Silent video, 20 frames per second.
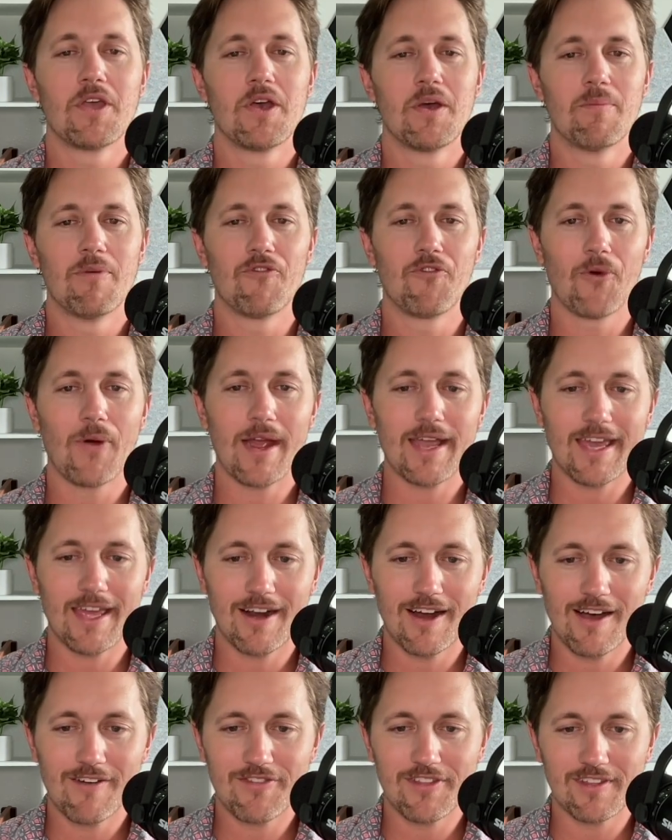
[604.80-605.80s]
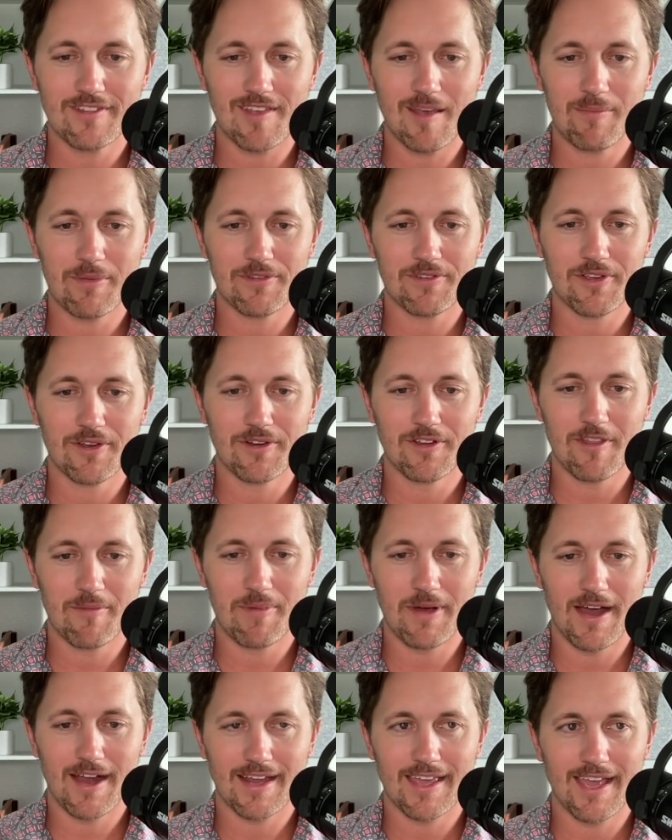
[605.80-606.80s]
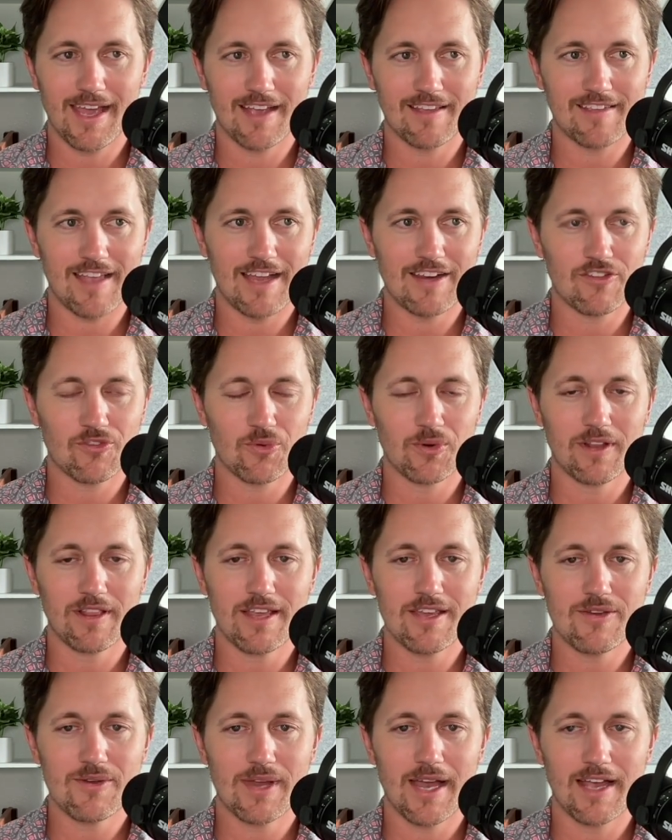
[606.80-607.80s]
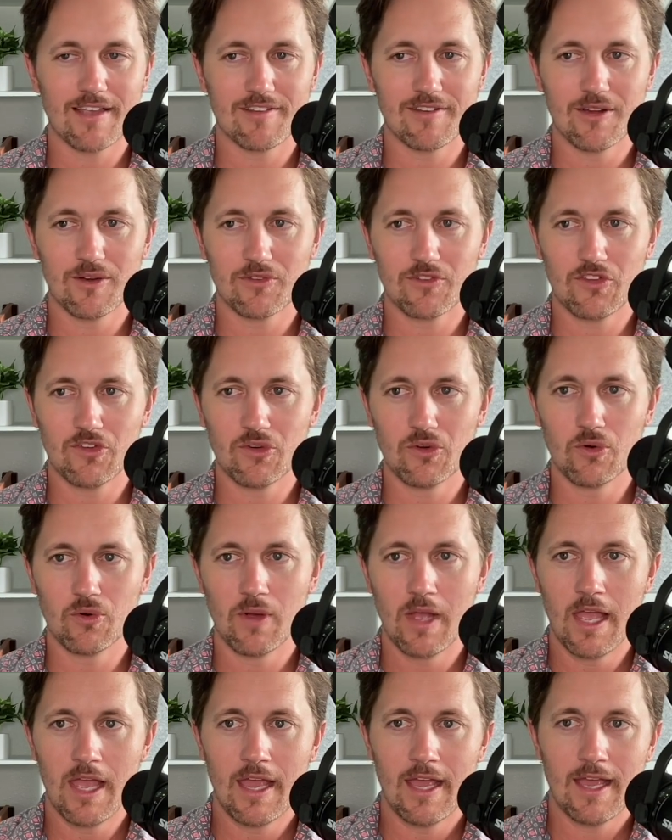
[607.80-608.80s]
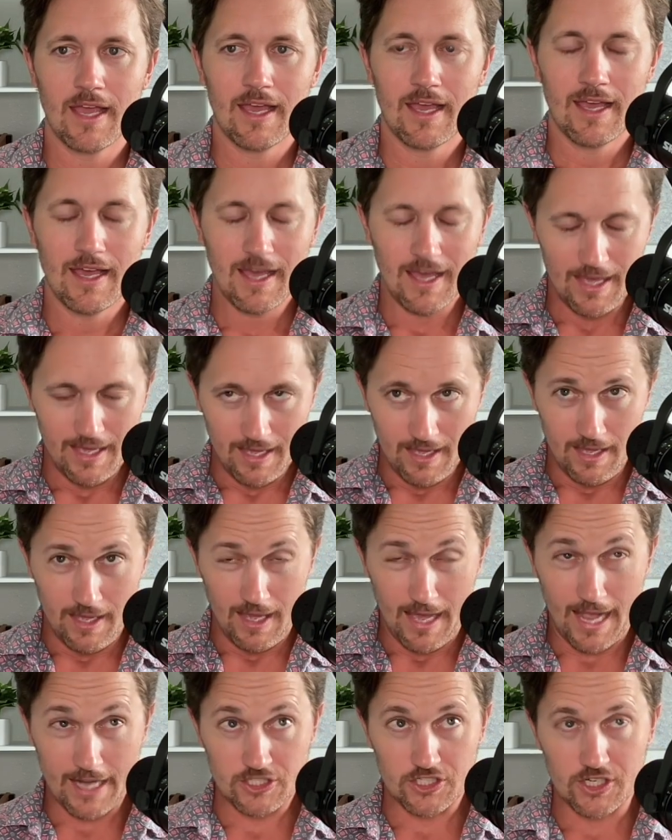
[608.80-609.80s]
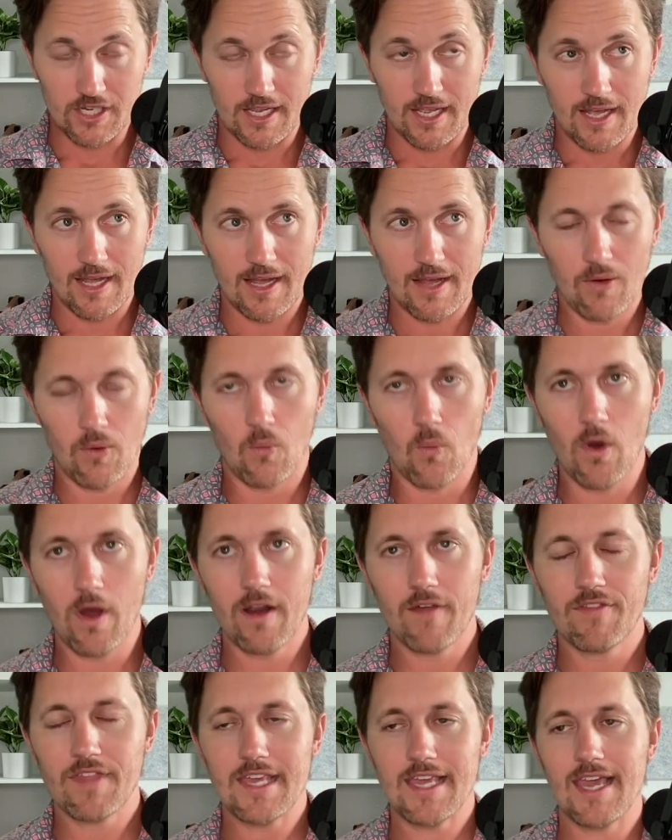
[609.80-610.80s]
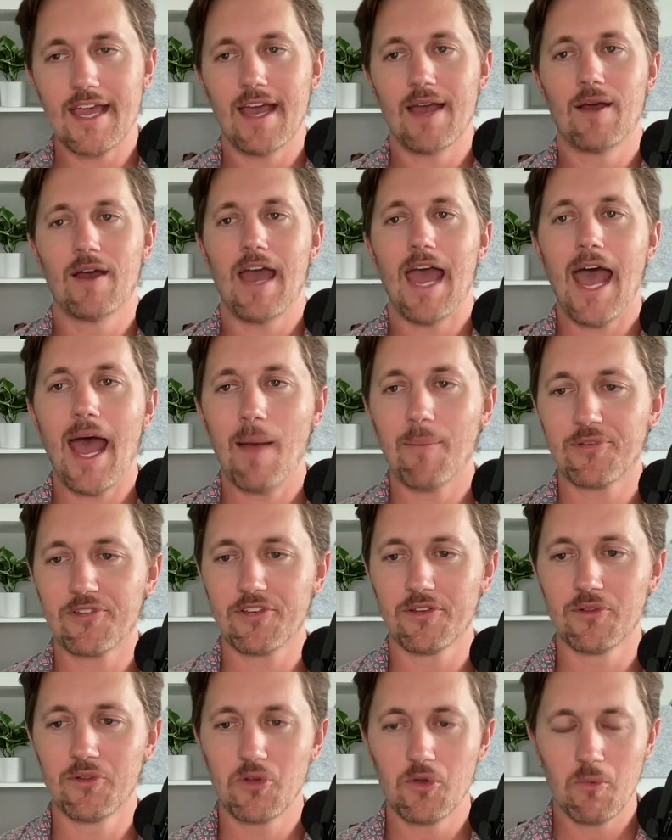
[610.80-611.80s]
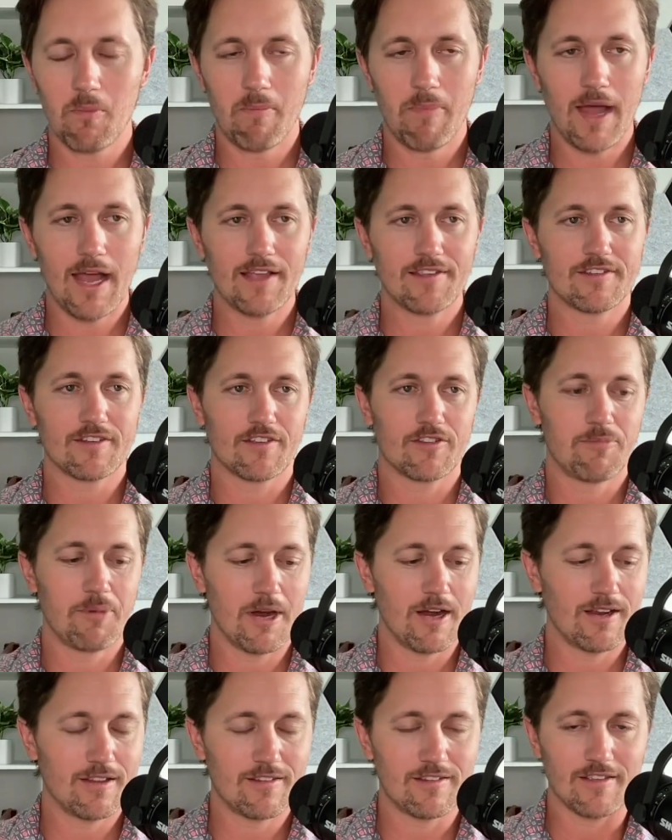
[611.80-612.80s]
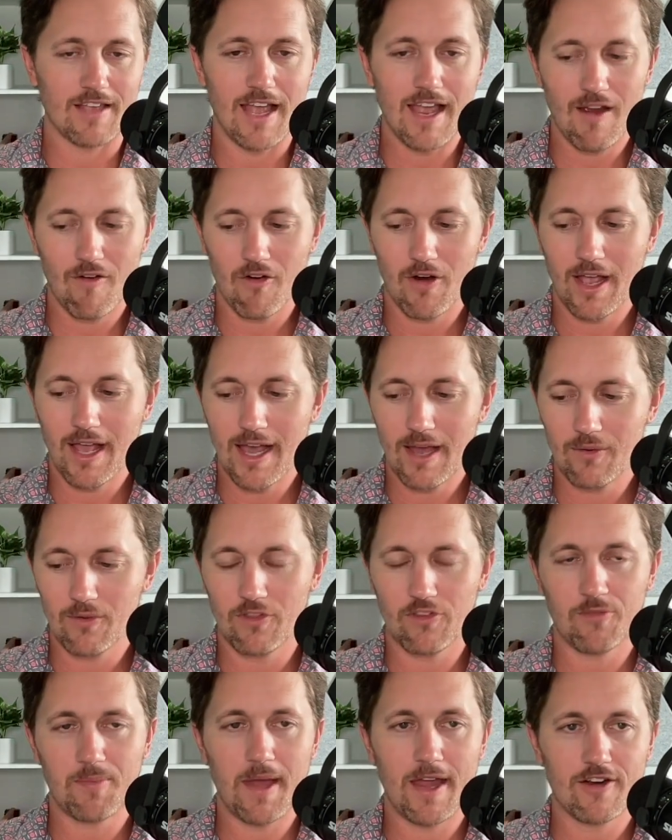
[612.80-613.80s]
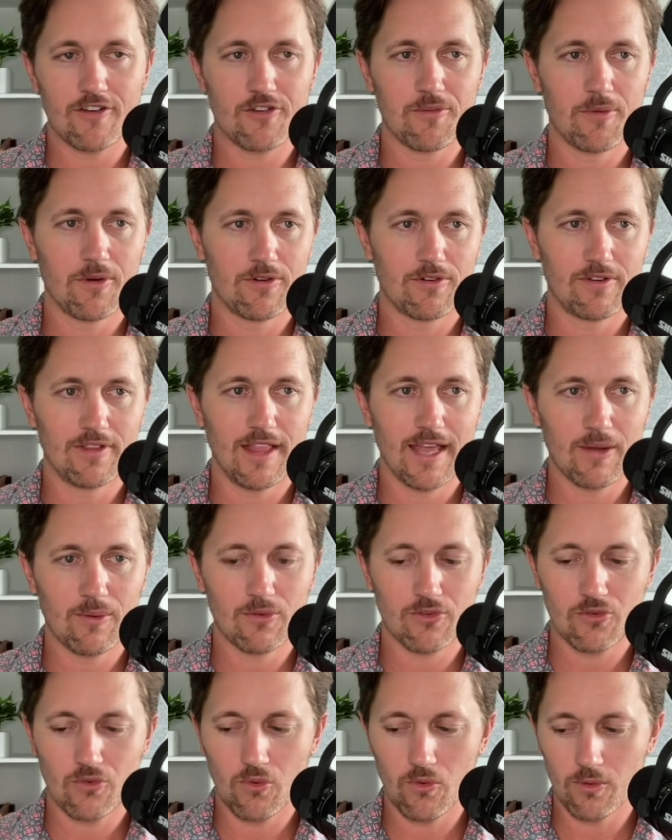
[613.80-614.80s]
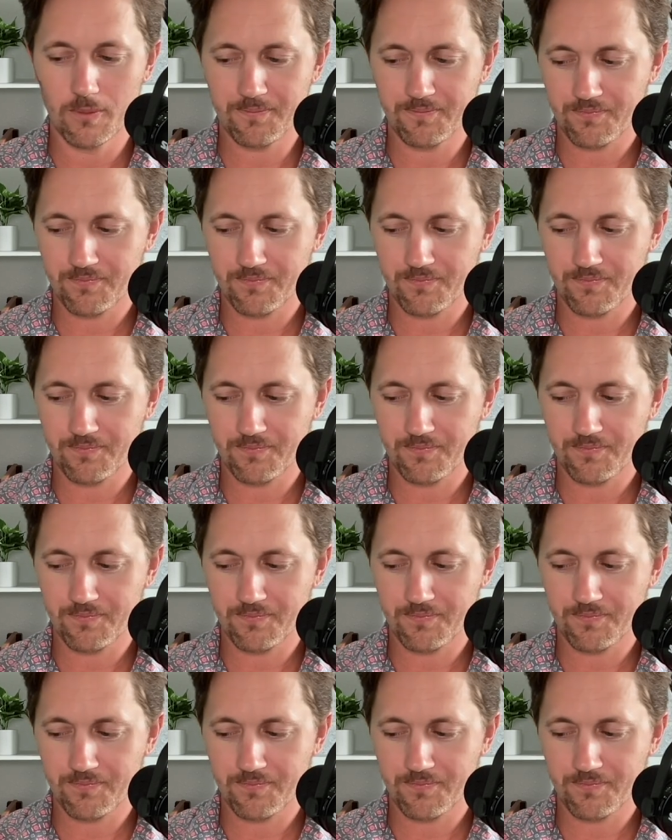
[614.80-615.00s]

Before I get off this episode of the podcast, I just want to let you guys know too, actually, one of the absolute best experiences I ever had with a Spanish immersion language school